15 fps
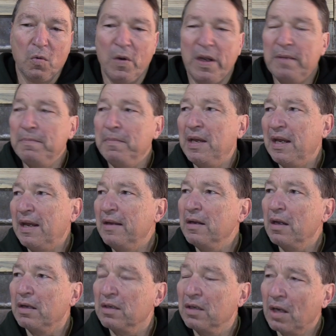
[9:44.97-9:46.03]
When
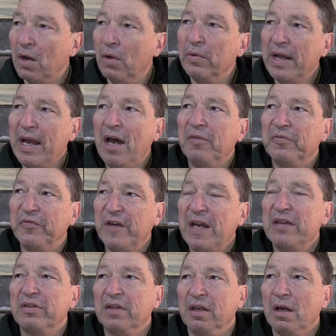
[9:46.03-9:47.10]
men don't have
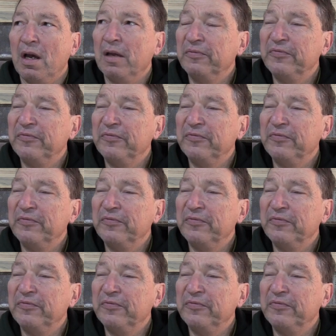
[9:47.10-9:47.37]
faith in God,